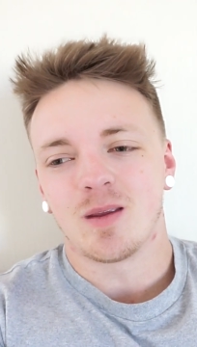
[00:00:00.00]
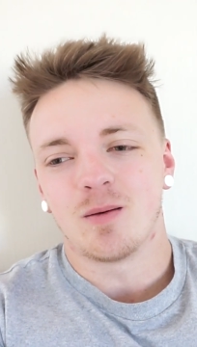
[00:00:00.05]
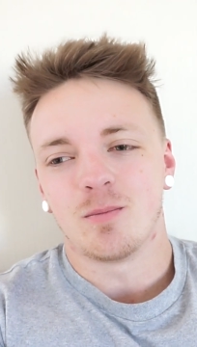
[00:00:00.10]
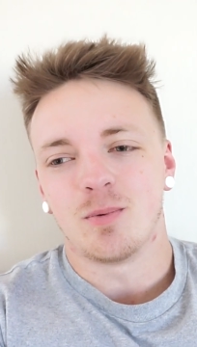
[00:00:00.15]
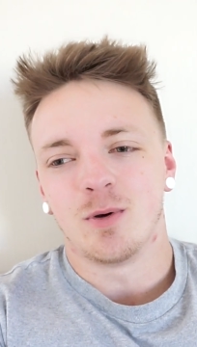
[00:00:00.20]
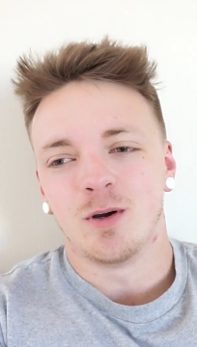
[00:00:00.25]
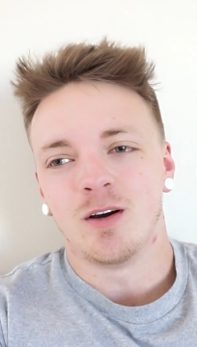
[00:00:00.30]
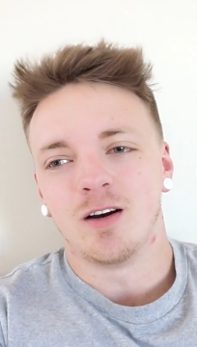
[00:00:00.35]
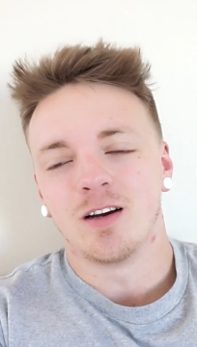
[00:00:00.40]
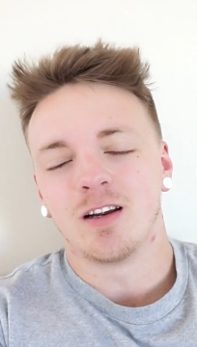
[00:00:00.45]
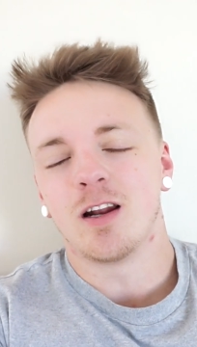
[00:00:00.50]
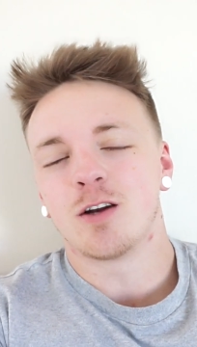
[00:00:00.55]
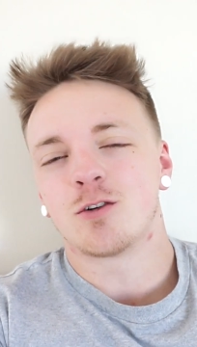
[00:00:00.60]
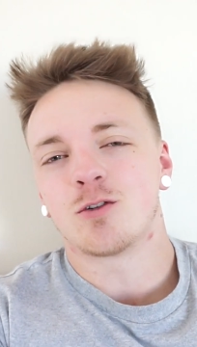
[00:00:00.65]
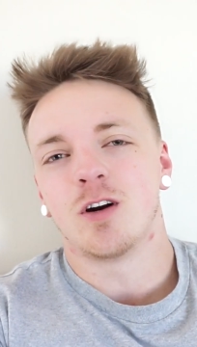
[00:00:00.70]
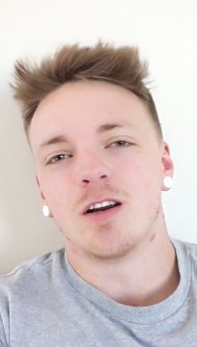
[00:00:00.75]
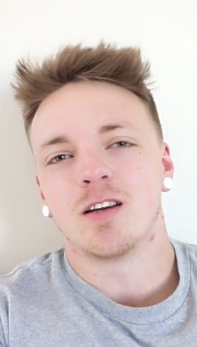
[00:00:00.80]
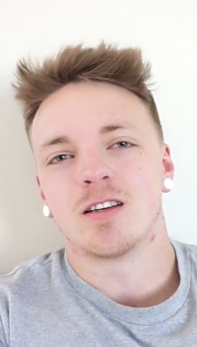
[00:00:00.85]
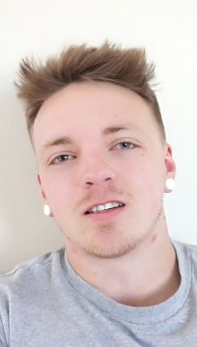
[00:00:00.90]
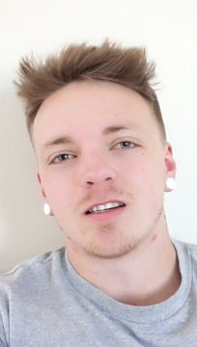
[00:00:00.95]
but I'm going to
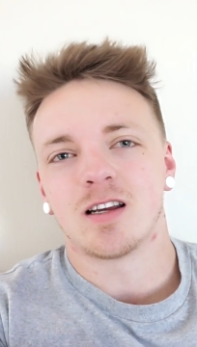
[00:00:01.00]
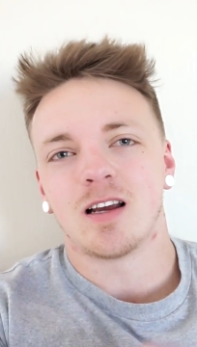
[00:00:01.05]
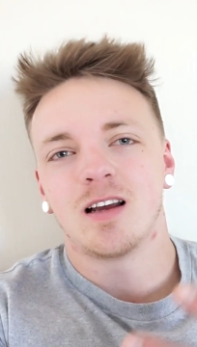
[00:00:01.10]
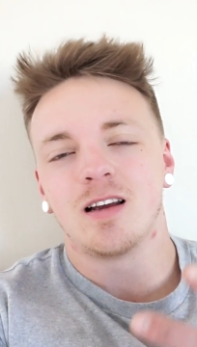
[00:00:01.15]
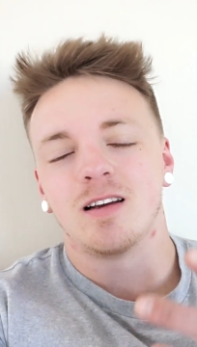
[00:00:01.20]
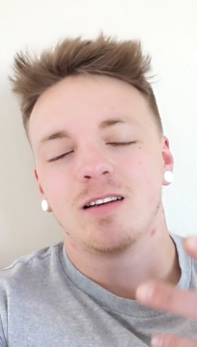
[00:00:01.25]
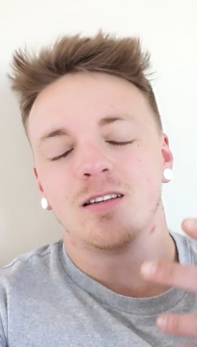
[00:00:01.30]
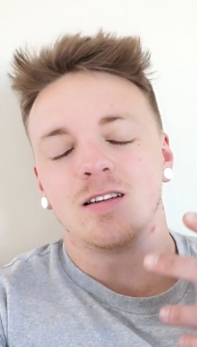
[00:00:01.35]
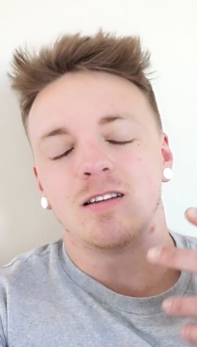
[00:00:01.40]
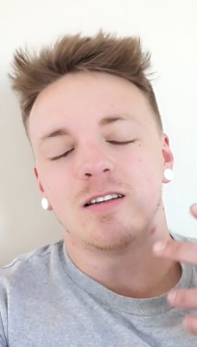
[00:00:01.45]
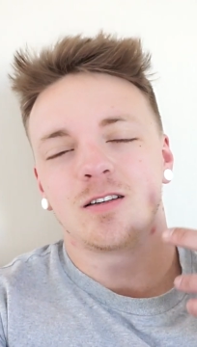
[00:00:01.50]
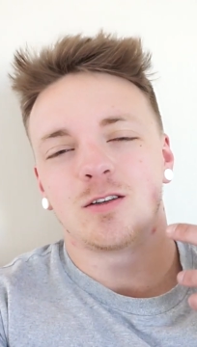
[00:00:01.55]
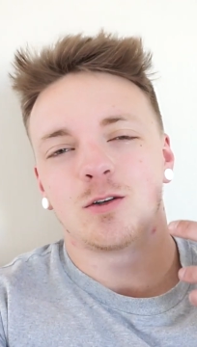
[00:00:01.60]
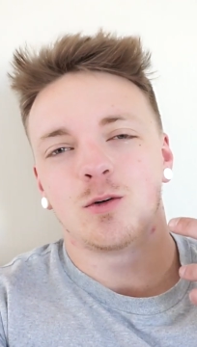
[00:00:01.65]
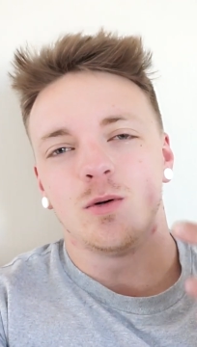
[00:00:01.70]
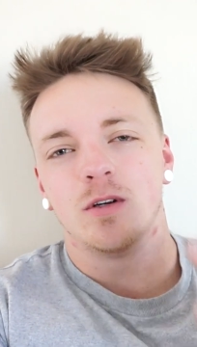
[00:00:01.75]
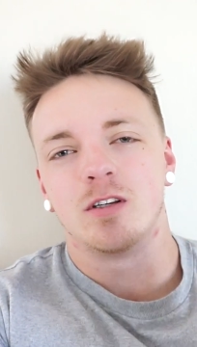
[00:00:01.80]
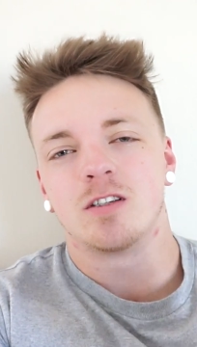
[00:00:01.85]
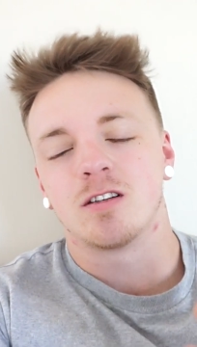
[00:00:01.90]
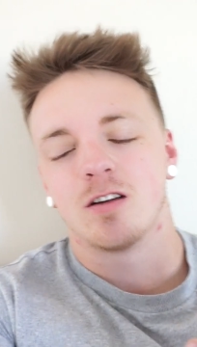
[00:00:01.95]
try and start
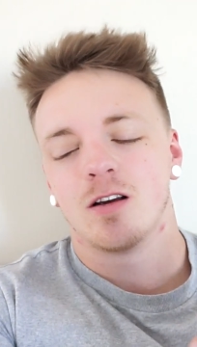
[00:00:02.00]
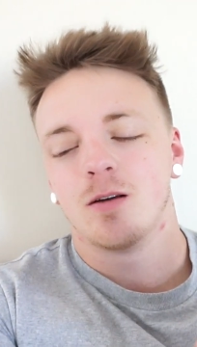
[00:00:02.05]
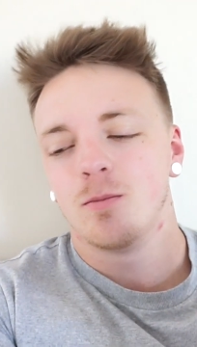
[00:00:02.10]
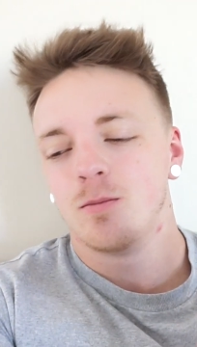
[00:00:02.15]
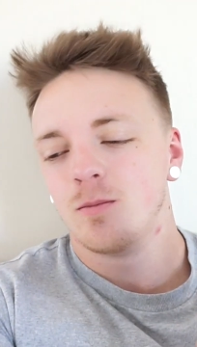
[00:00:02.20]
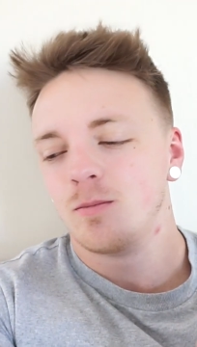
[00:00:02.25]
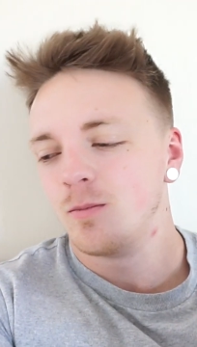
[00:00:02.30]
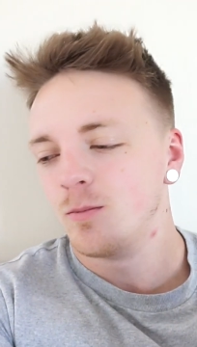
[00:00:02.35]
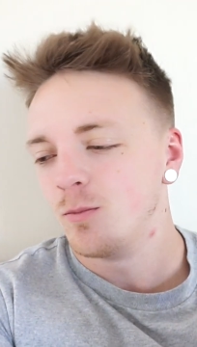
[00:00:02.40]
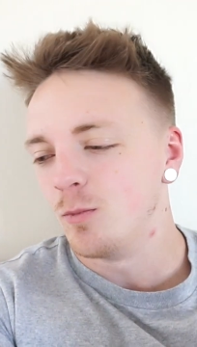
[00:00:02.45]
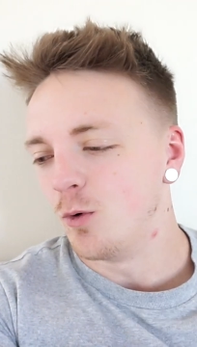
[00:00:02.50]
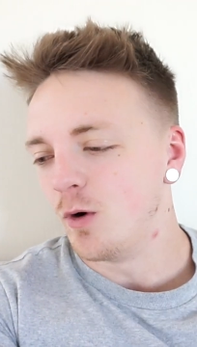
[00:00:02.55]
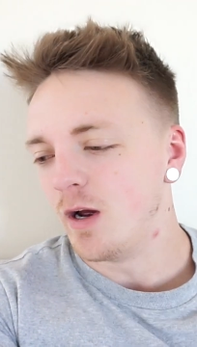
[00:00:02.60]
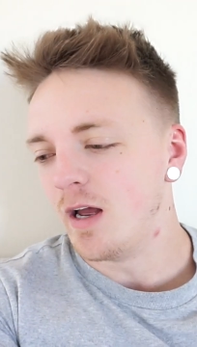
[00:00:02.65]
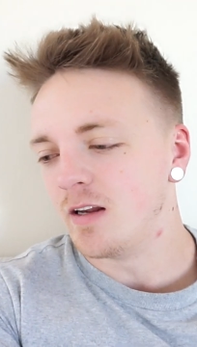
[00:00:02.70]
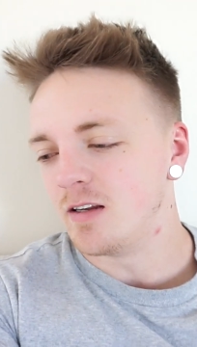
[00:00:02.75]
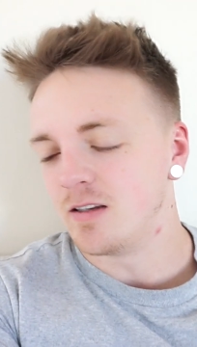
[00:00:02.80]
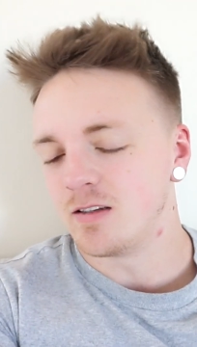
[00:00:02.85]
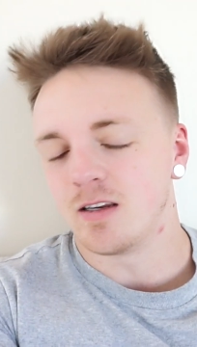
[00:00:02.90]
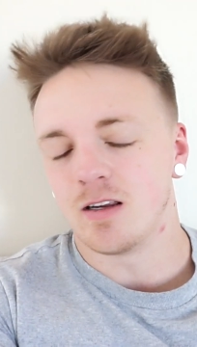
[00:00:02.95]
doing some more
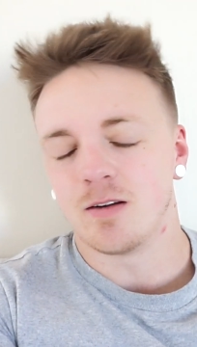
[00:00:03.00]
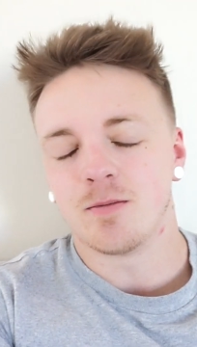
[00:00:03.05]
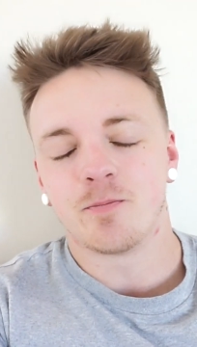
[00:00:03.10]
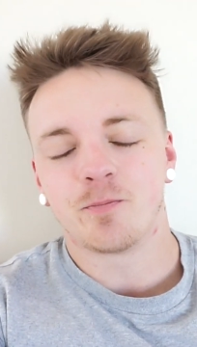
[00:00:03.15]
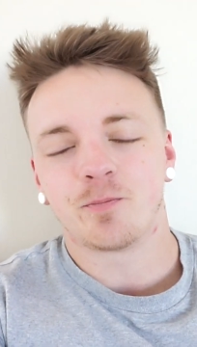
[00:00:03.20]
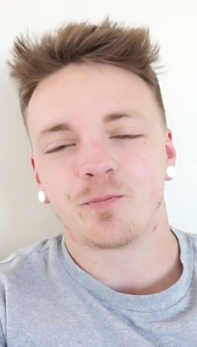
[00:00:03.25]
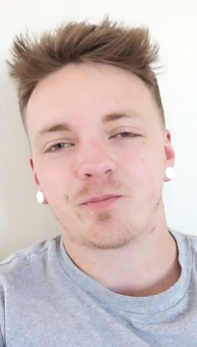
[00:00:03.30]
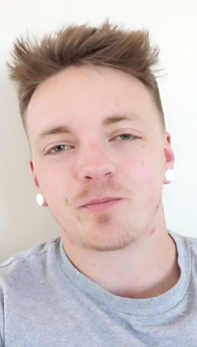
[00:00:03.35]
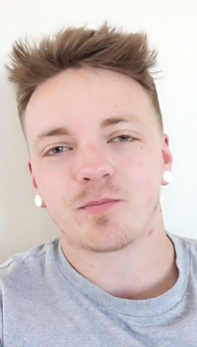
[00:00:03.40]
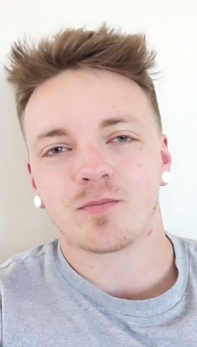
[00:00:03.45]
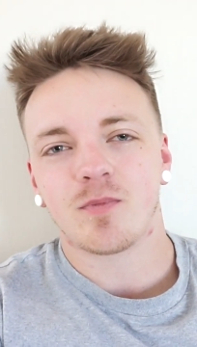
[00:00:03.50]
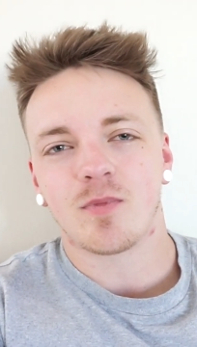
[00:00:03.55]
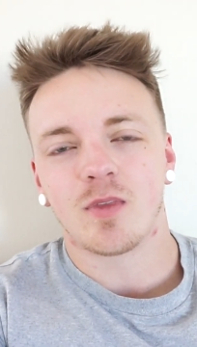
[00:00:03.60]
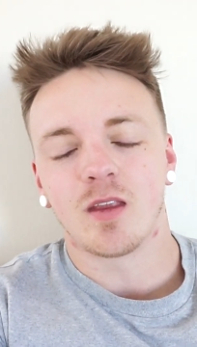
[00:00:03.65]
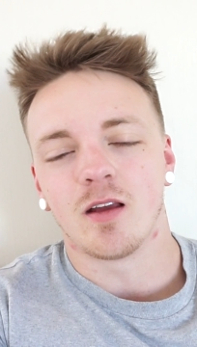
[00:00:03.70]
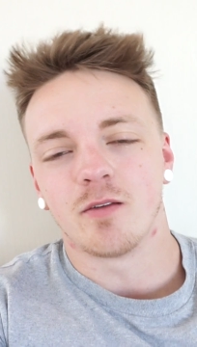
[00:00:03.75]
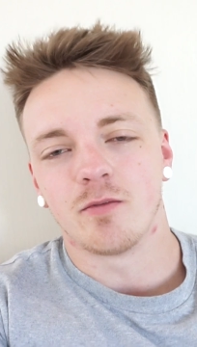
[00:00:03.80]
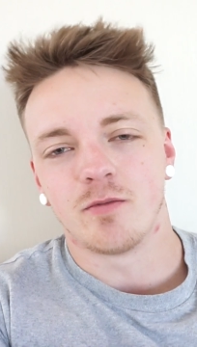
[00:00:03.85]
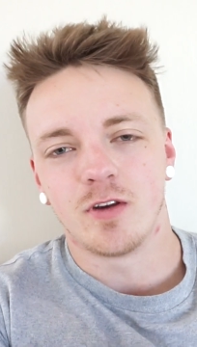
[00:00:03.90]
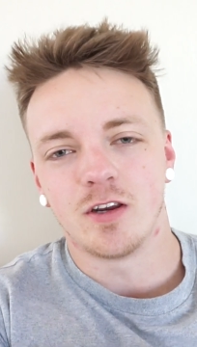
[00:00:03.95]
editing
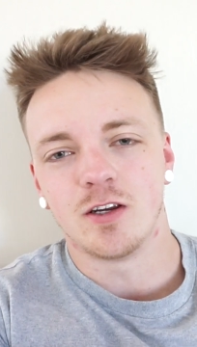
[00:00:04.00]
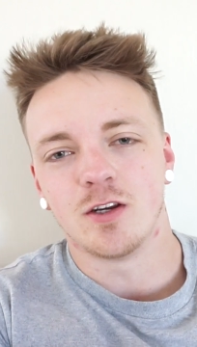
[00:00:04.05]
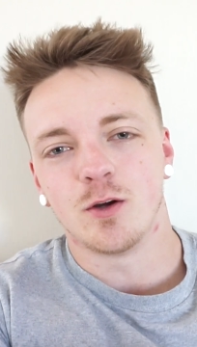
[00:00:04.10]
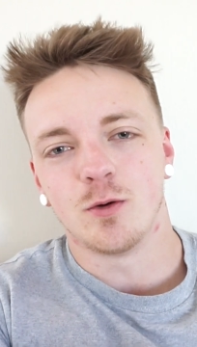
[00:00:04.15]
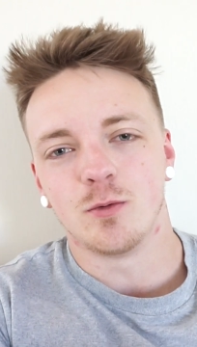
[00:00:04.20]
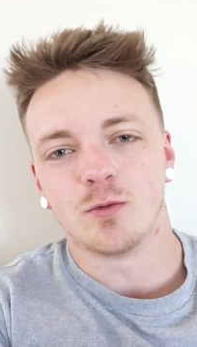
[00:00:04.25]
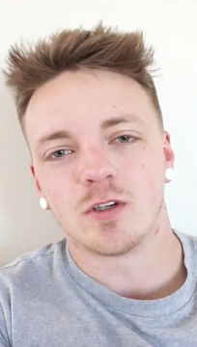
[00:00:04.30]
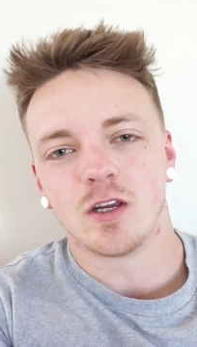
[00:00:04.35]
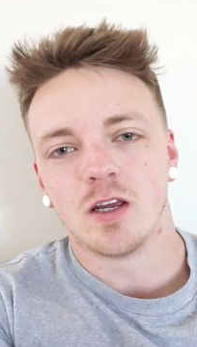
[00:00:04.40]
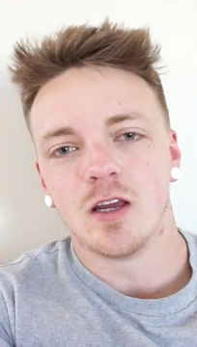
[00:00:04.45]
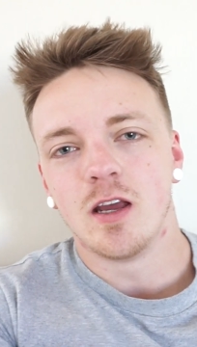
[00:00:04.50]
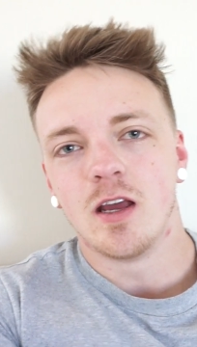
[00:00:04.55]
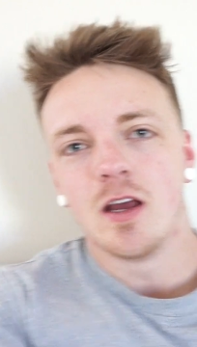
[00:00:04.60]
and videos.